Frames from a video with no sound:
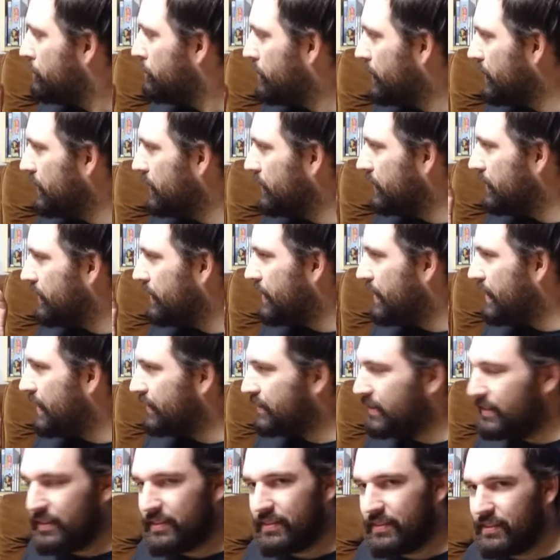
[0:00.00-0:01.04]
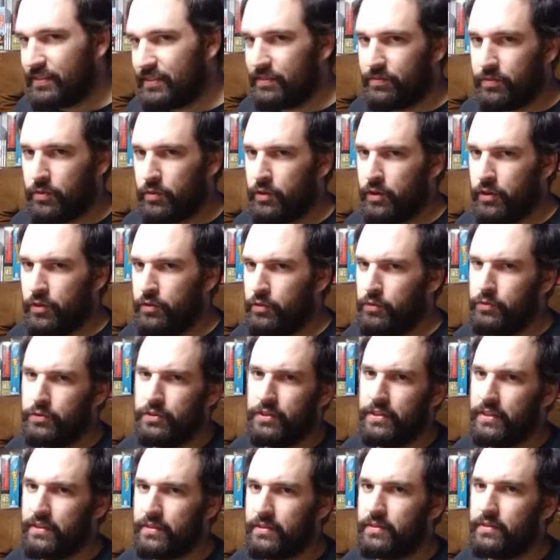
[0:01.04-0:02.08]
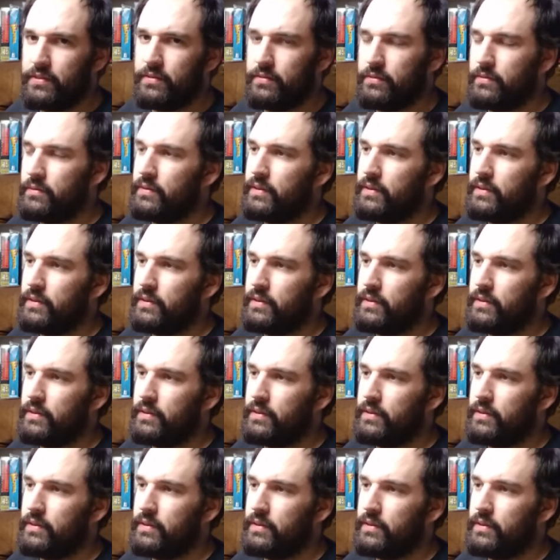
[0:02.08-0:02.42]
But he said this isn't for an enthusiast.